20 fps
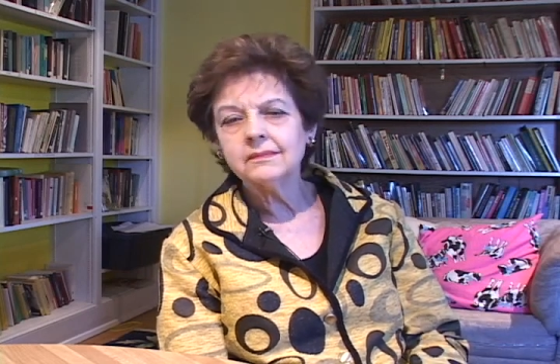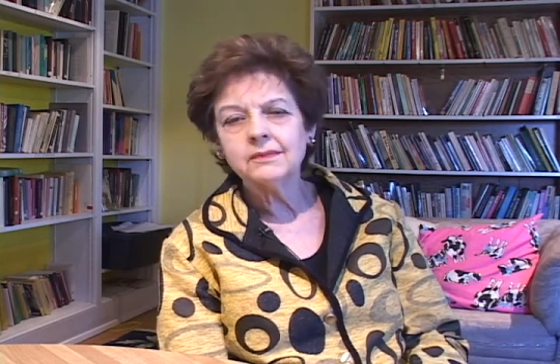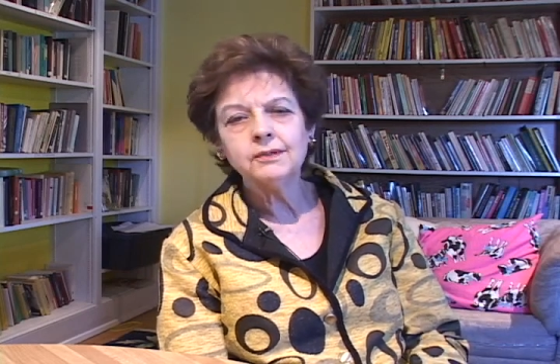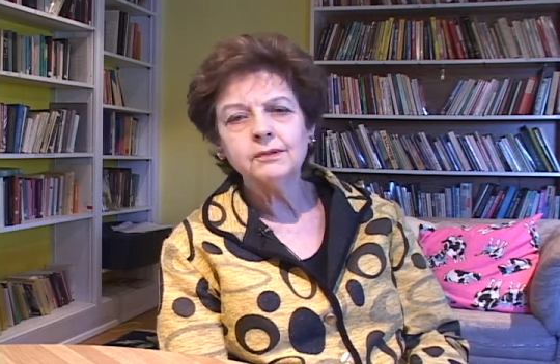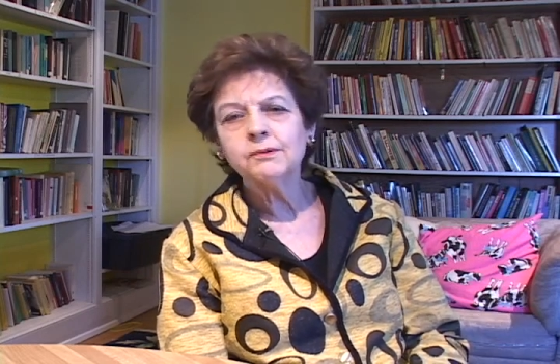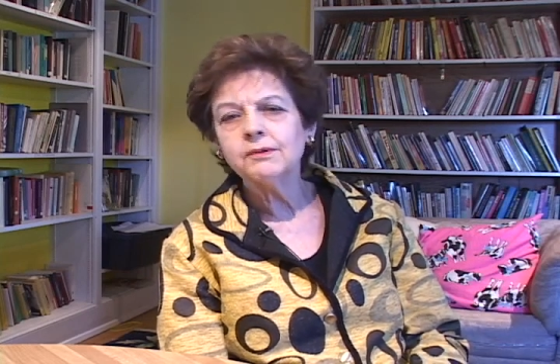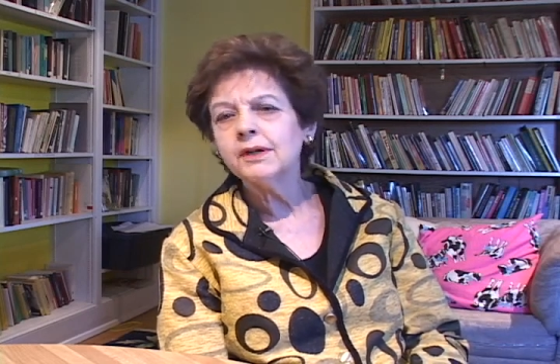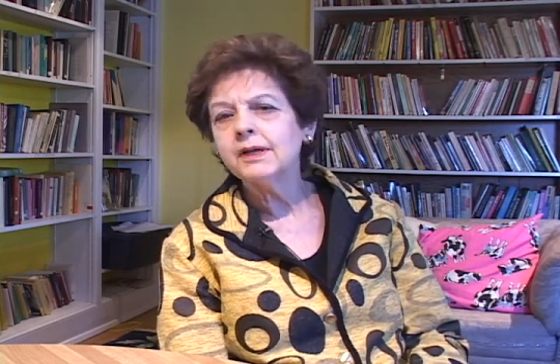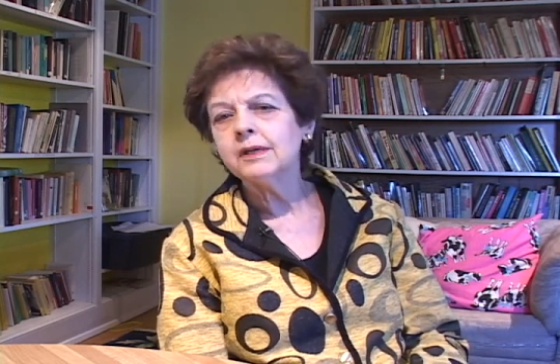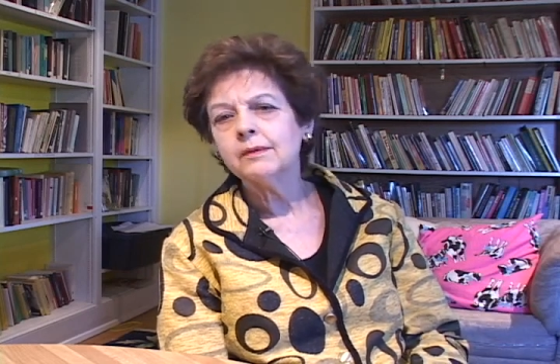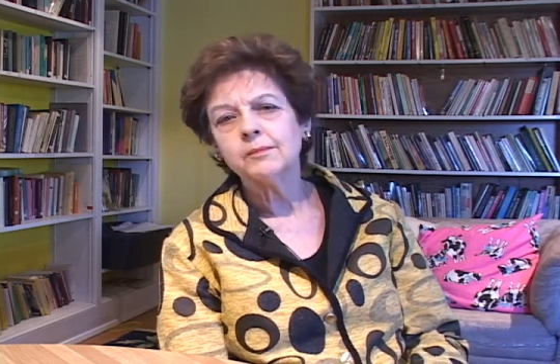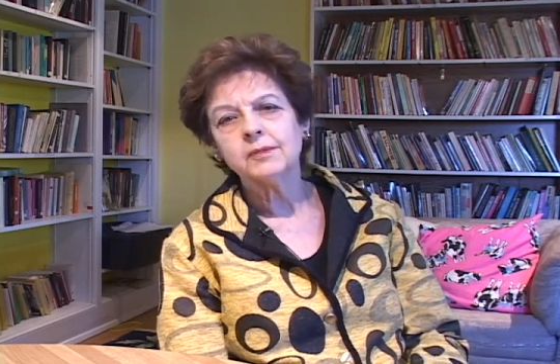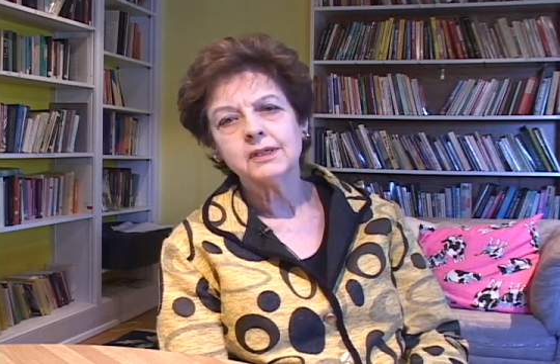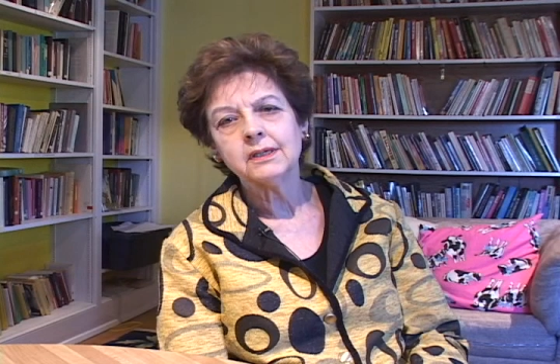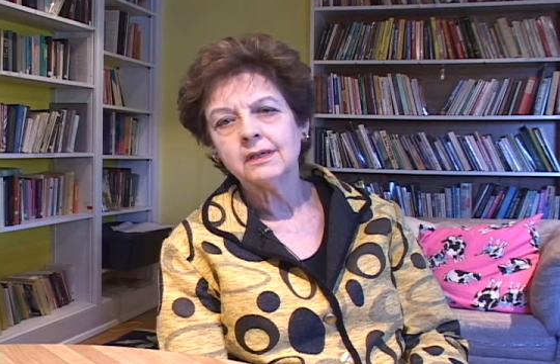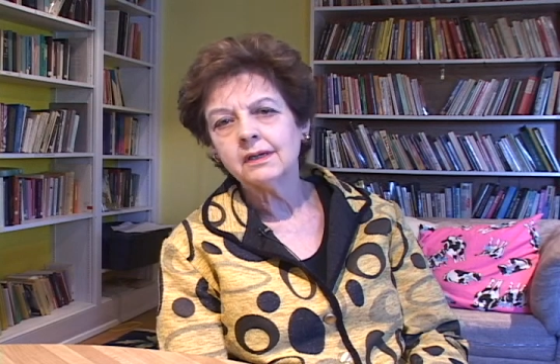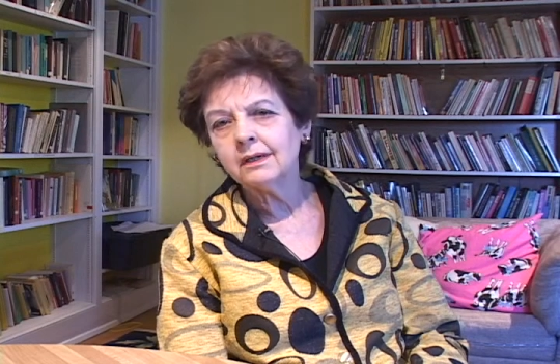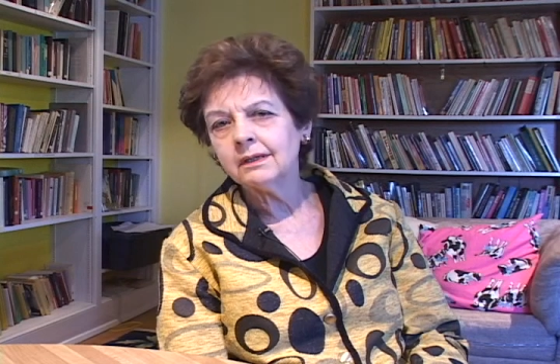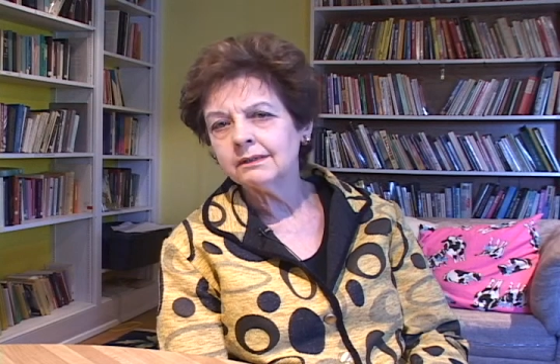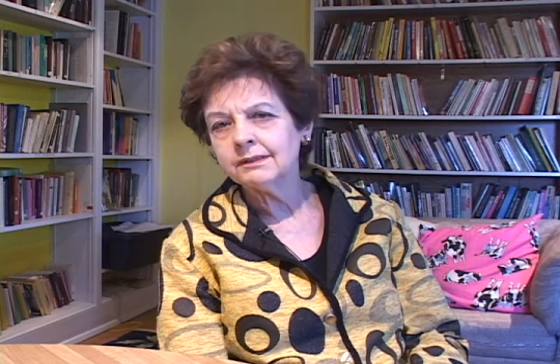you name
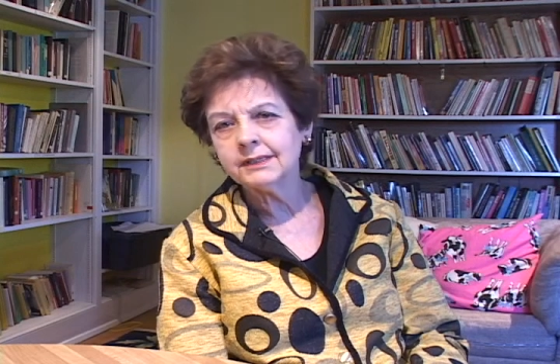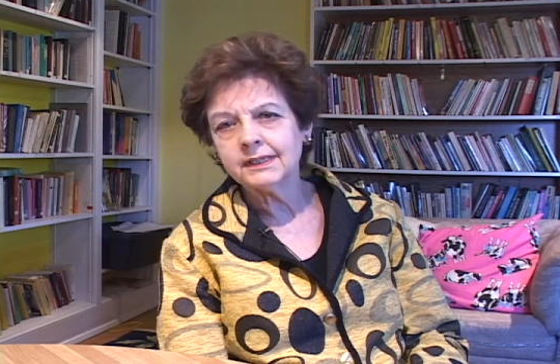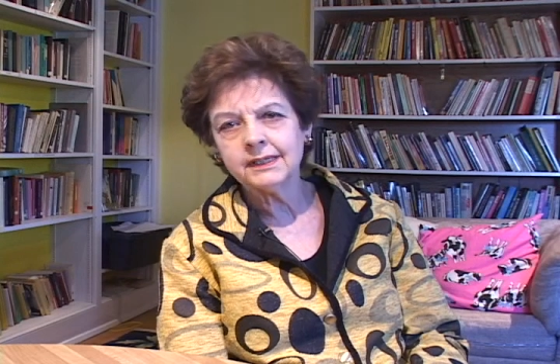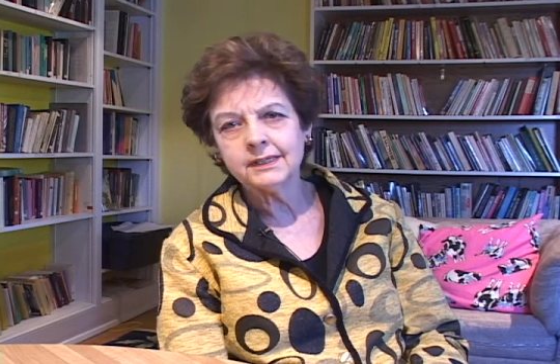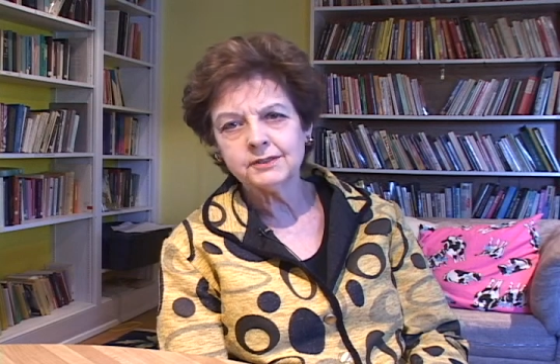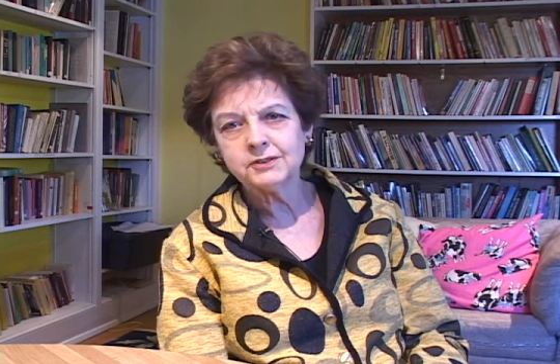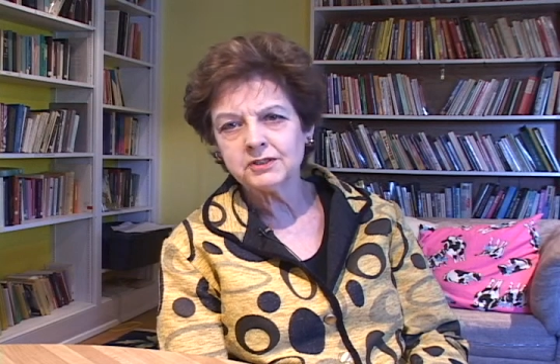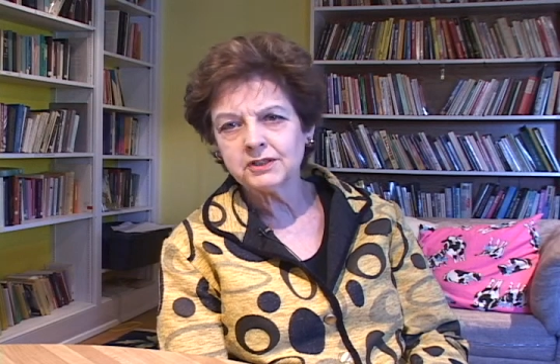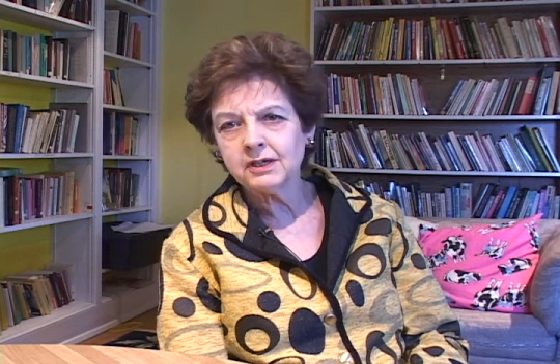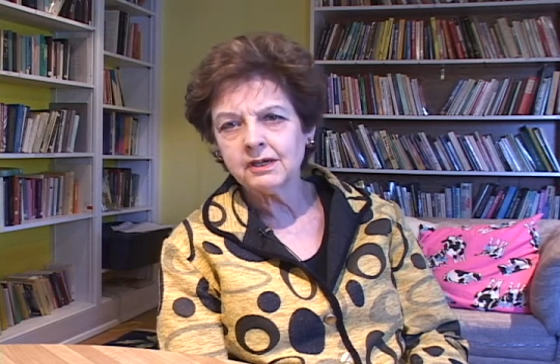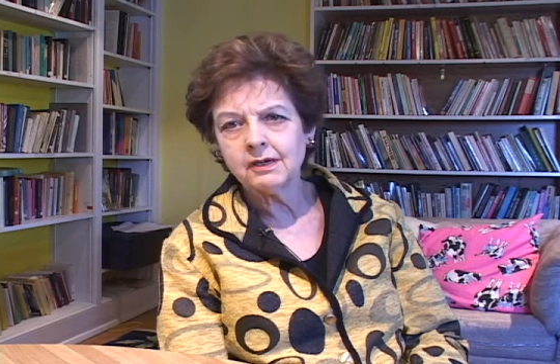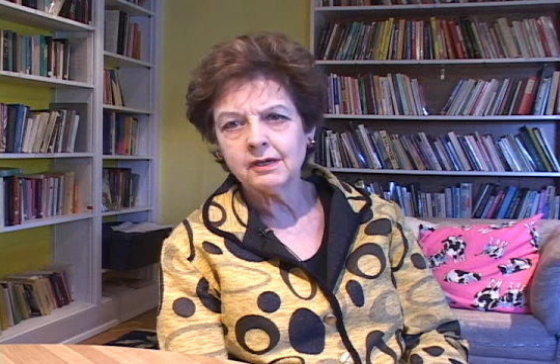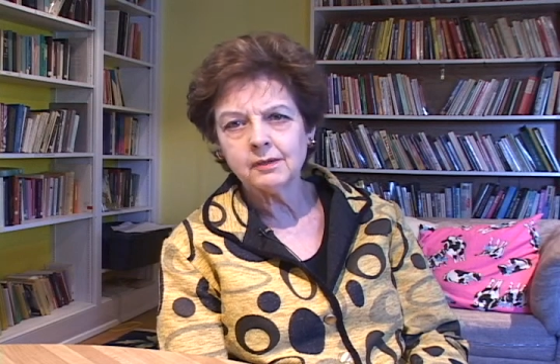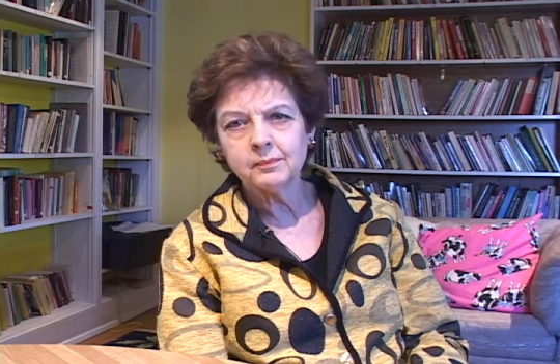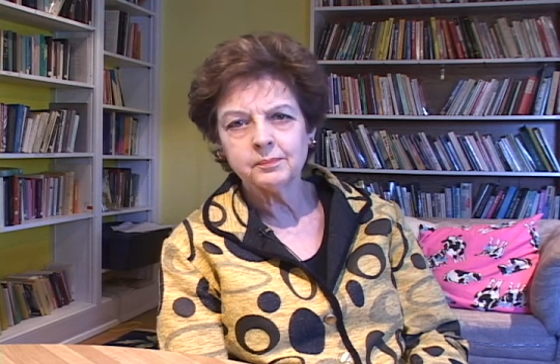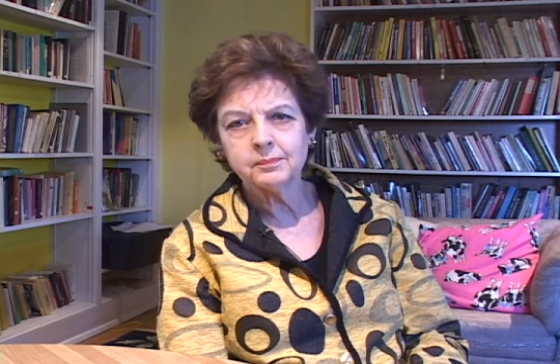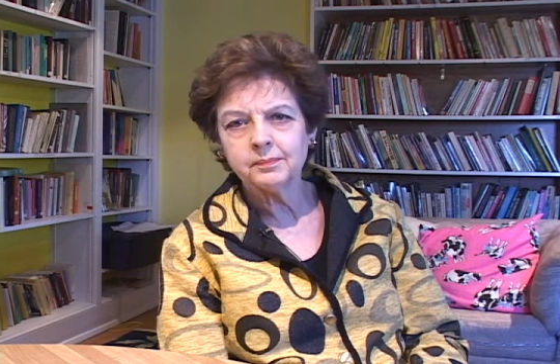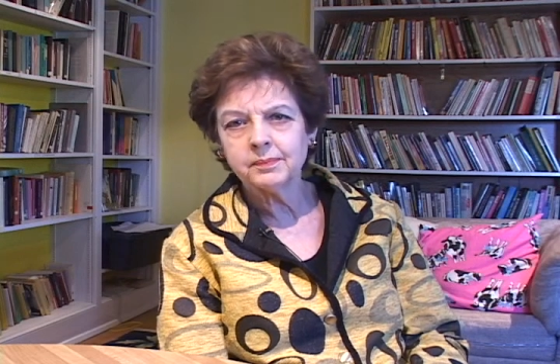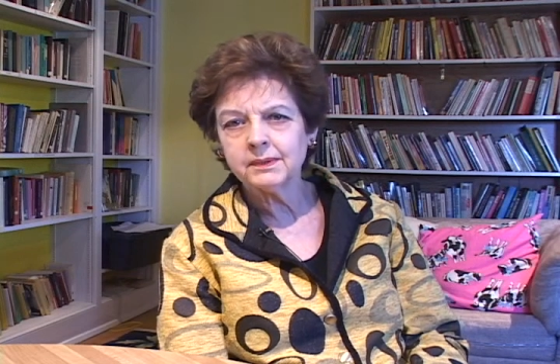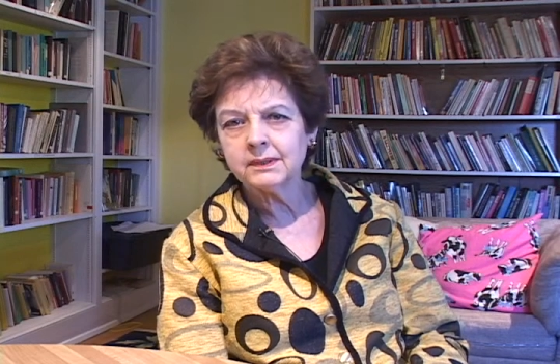it, holiday
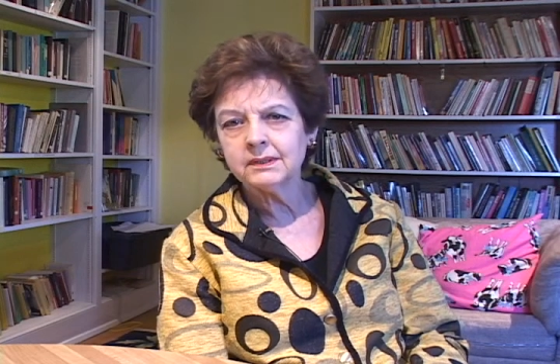shop,